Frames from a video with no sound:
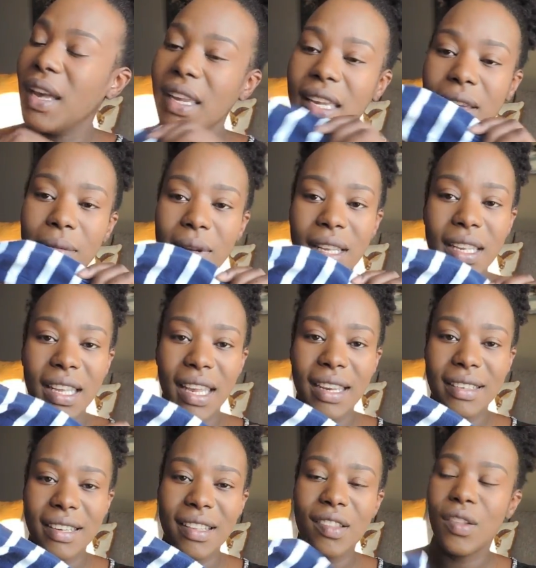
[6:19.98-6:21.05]
but he really
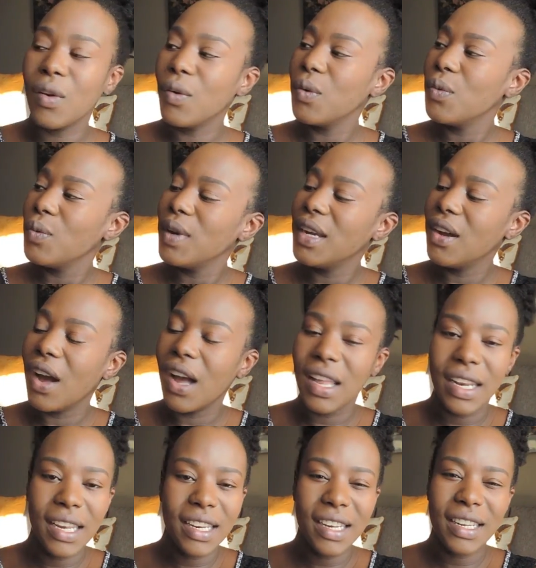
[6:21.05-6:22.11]
liked it, so we
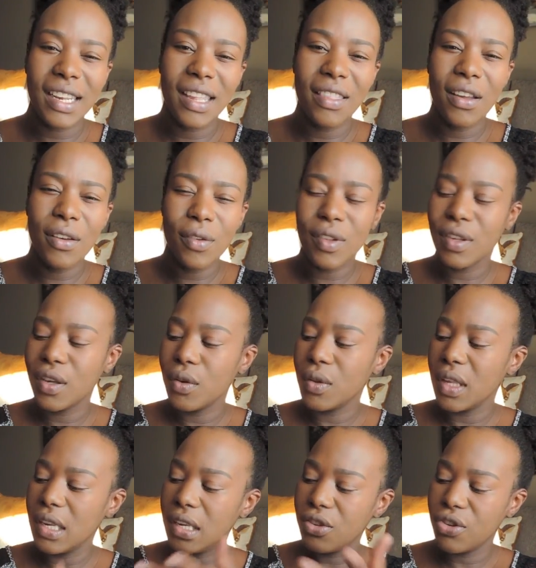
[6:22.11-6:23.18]
got it. And I thought it was
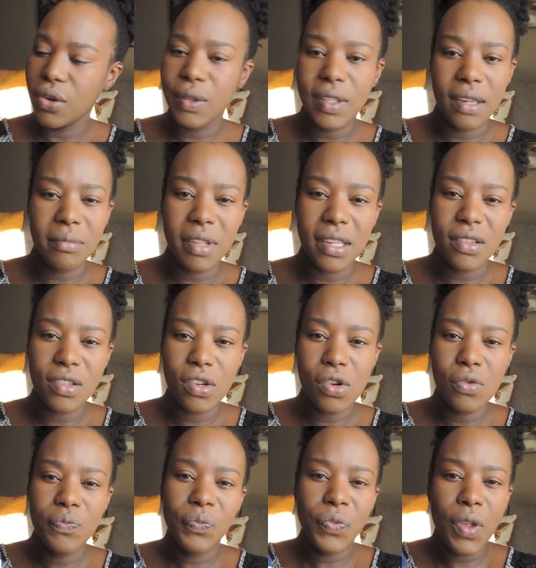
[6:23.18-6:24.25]
cute that he chose something.
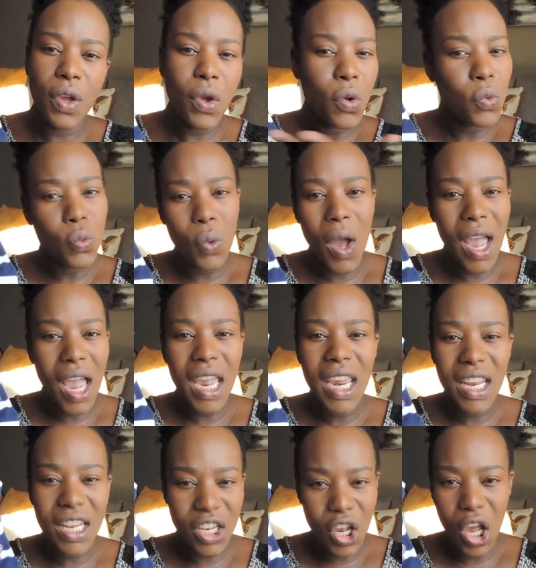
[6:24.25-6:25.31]
So
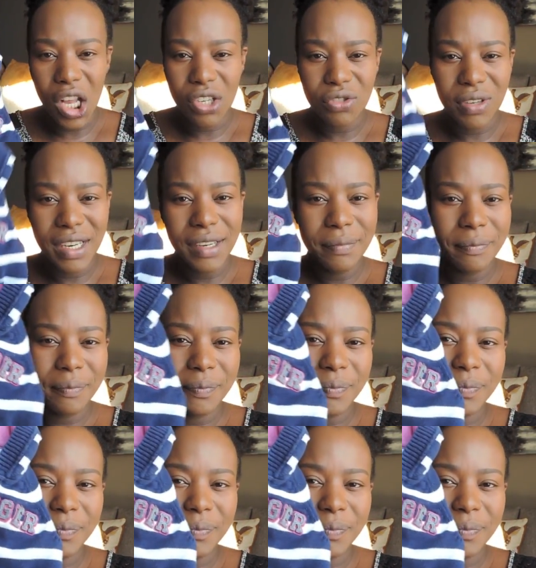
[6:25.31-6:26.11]
why not, right?